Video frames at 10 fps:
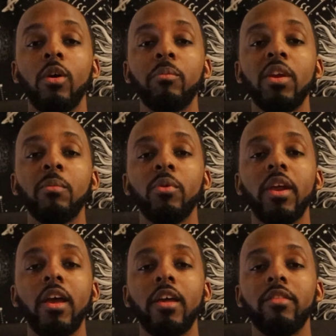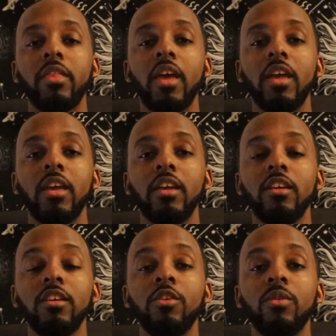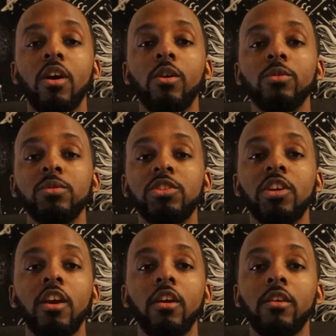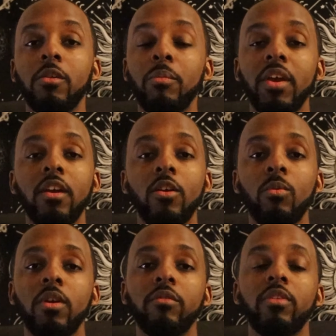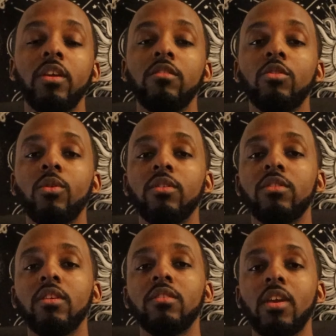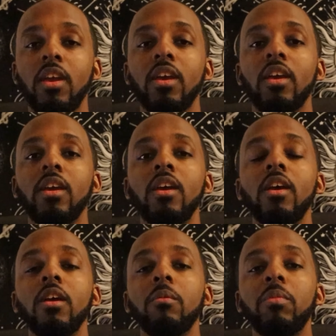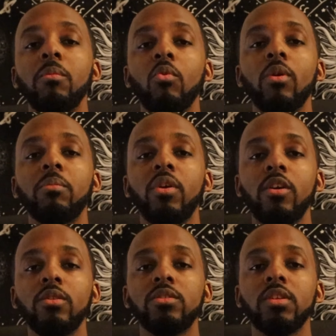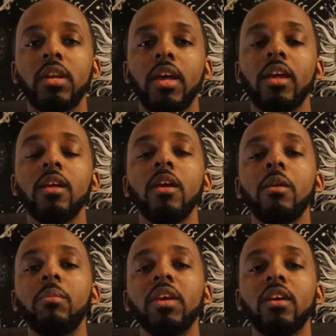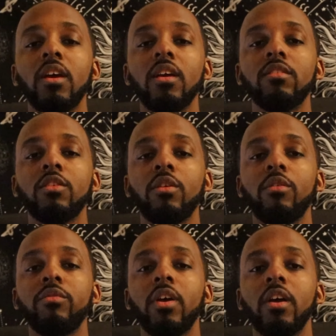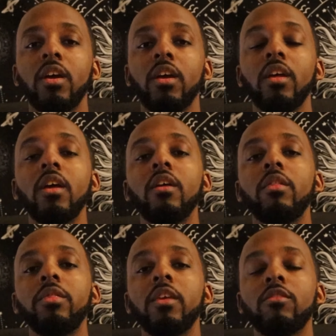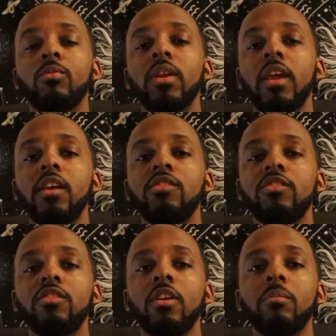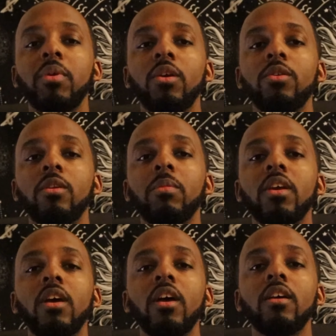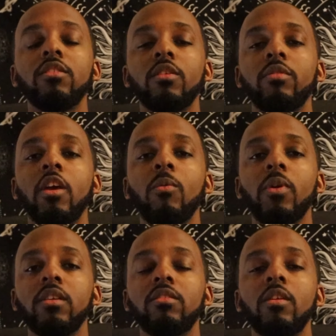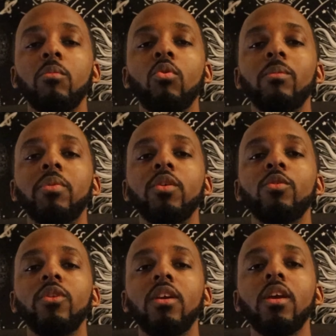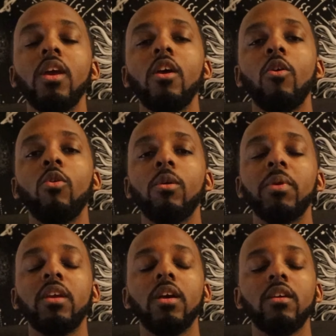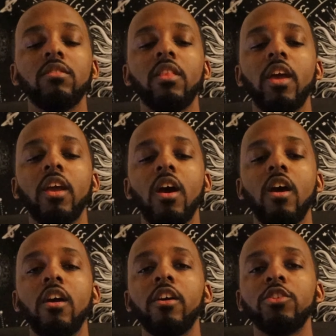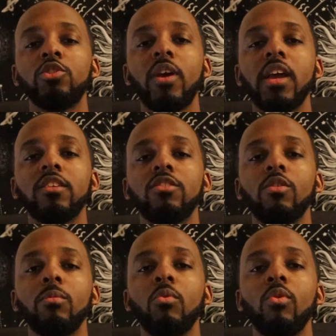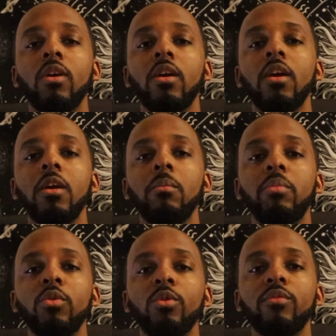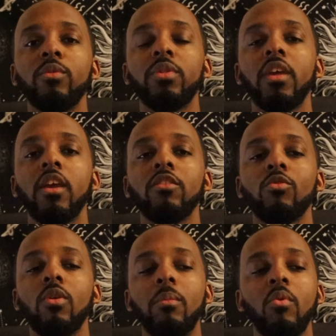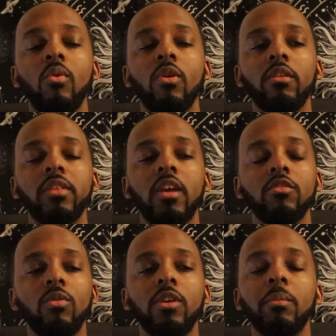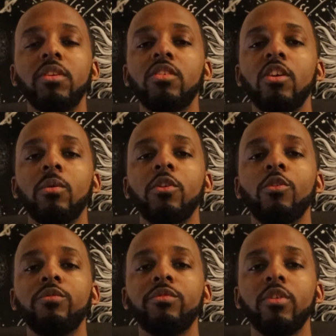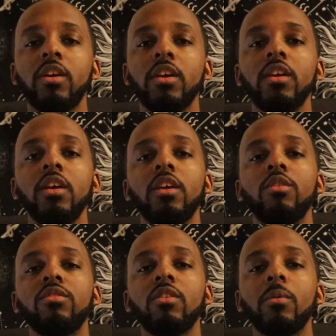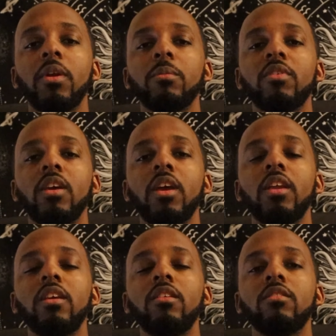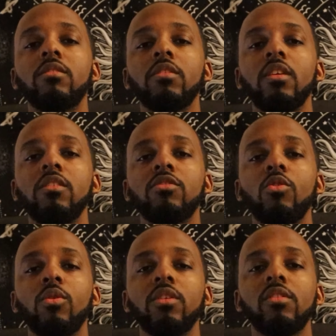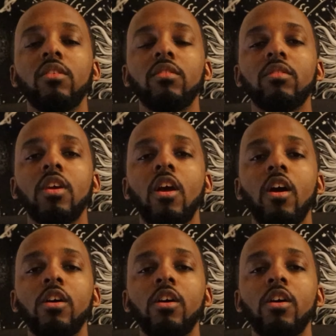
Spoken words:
people that they, you know, share the bed with. These Tauruses can be more prone to that because of this relationship building, because of they want to see more beauty, or because they are attracted to more beautiful things, or more things on the material front. You see what I'm saying? These Tauruses can